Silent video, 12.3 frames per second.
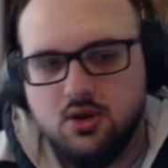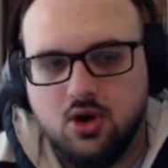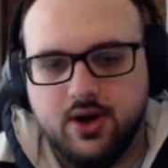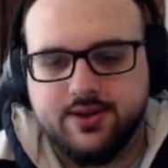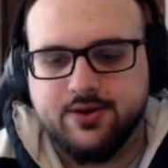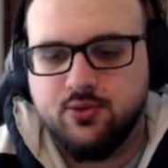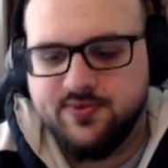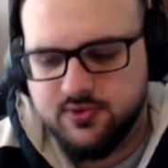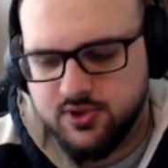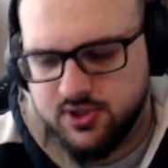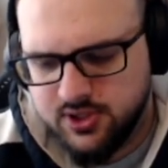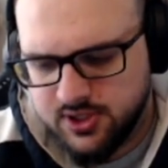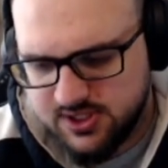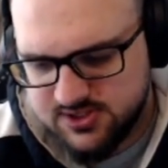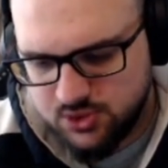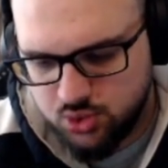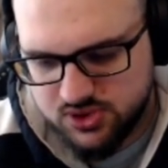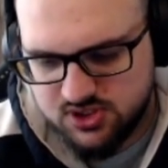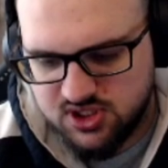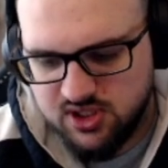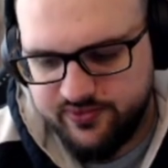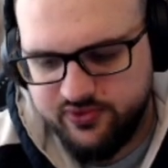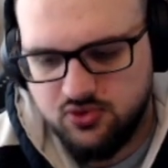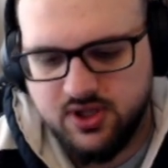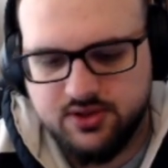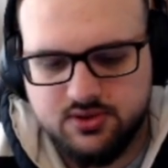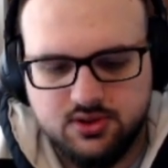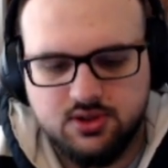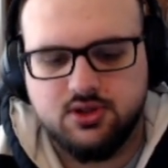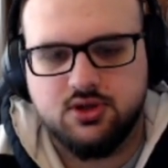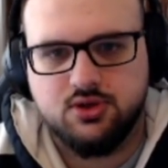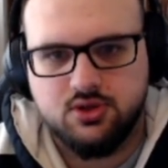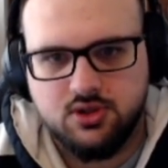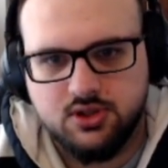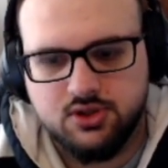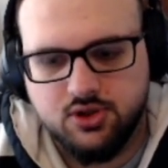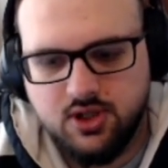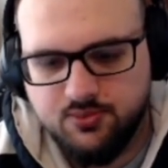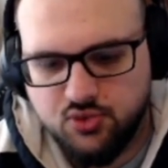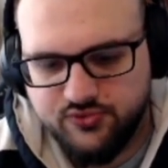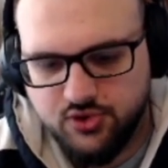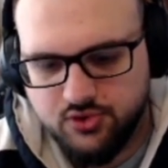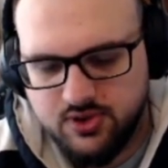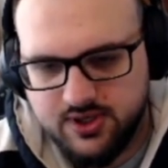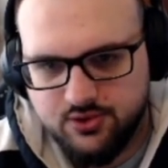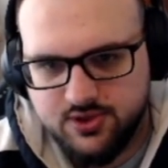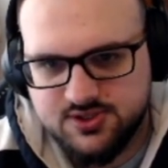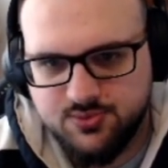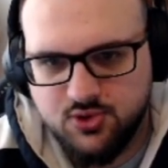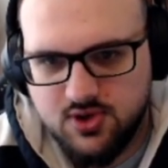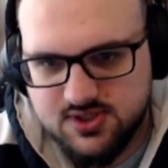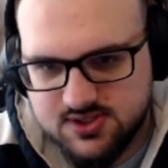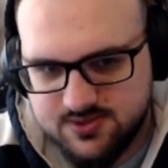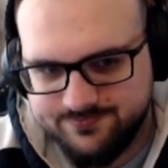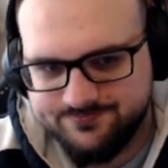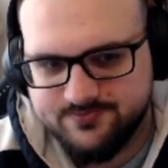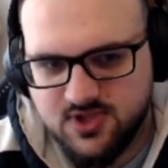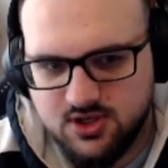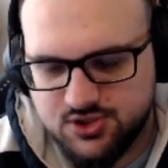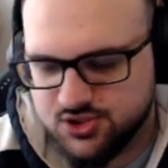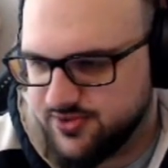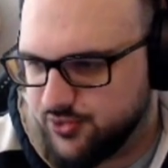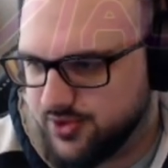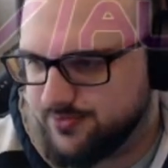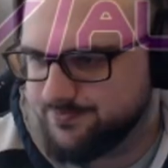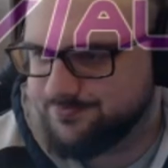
Alright, hope guys that was helpful and it's gonna improve your ladder experience. Cheers everyone.